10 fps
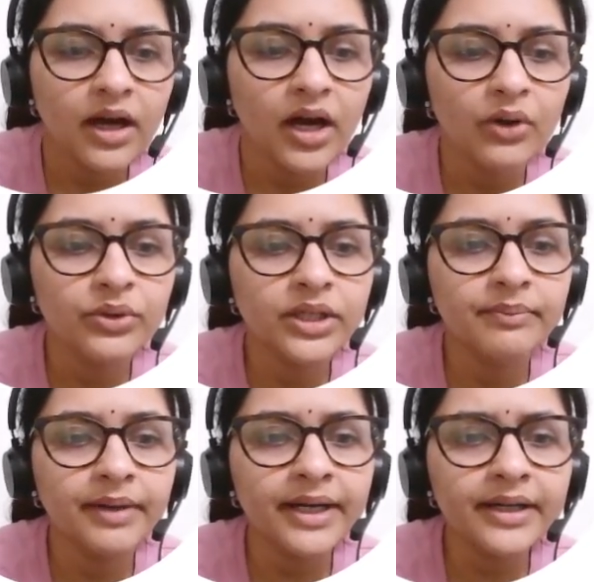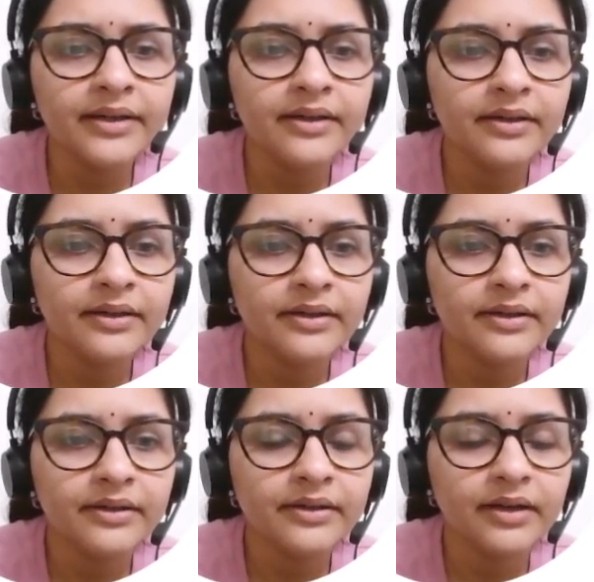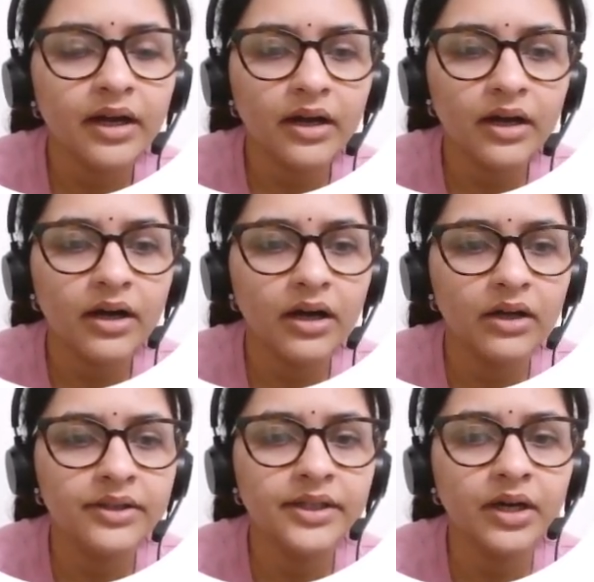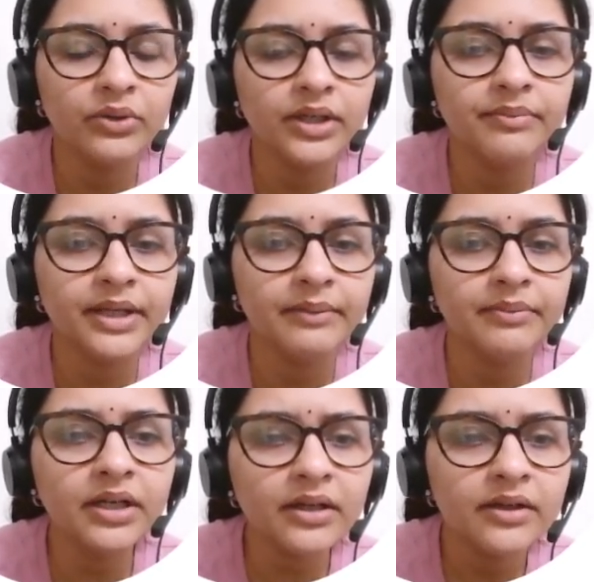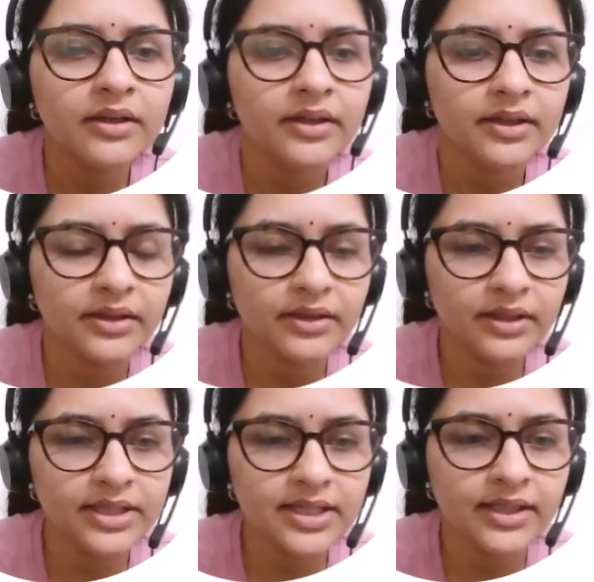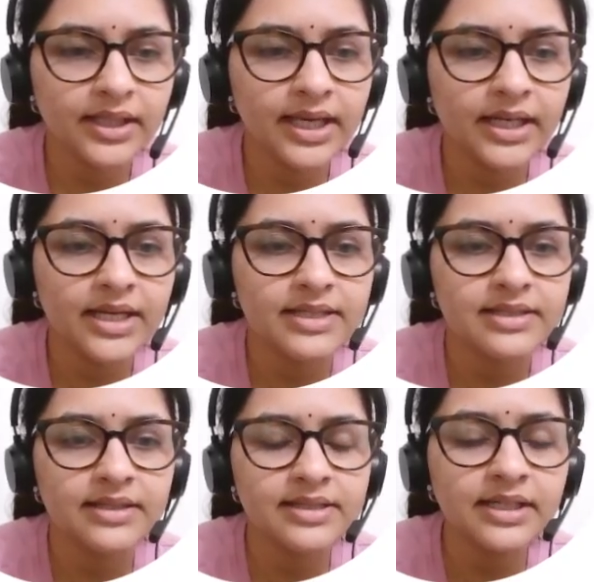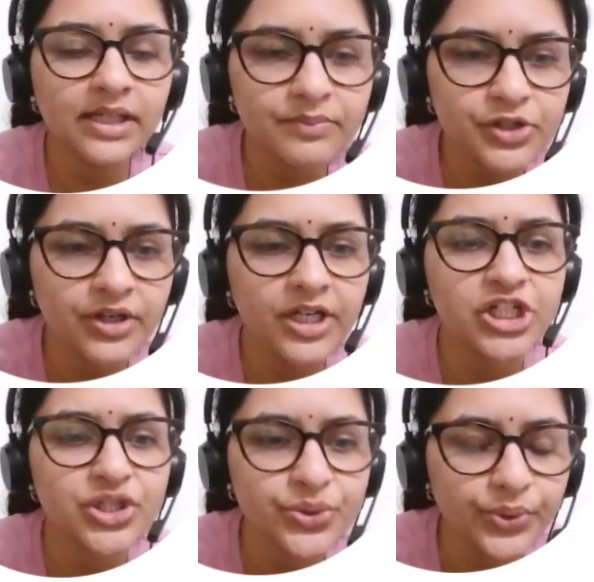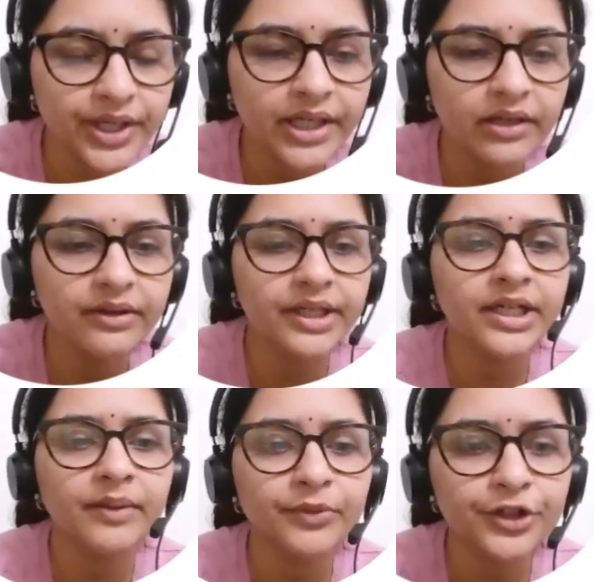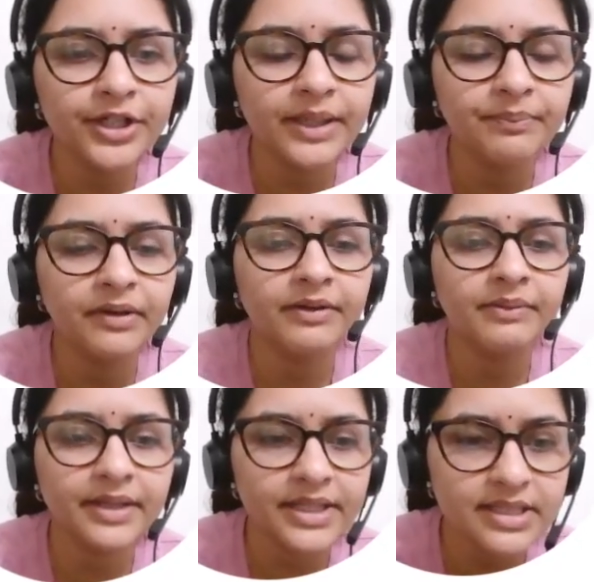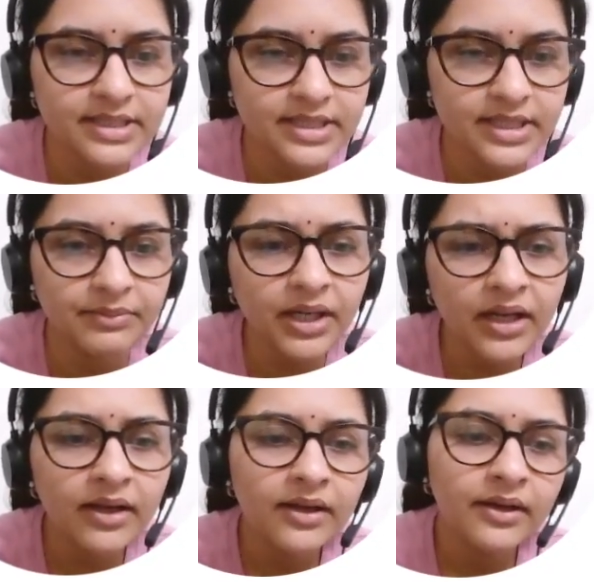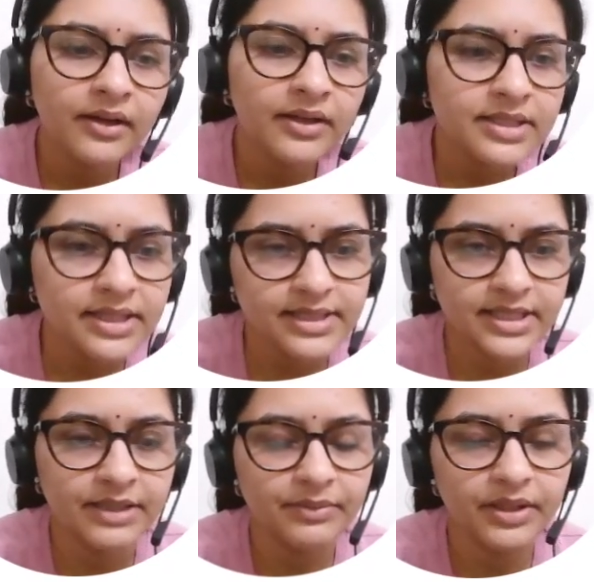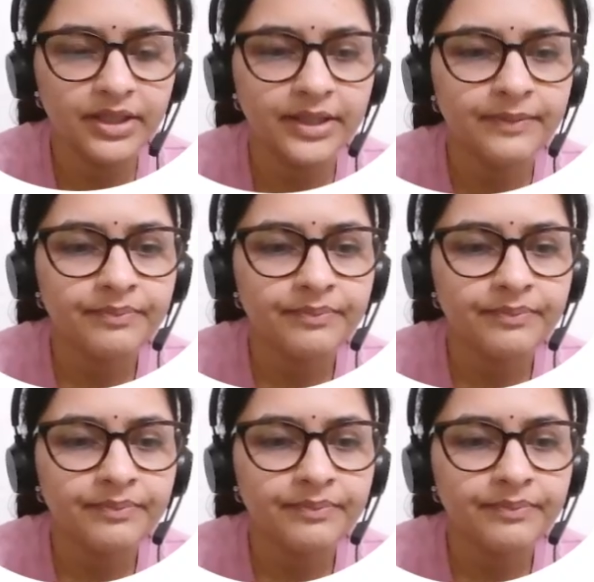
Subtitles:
outcome and the outcome table. These are the areas, that is income generation, student learning, community empowerment, and sustainability.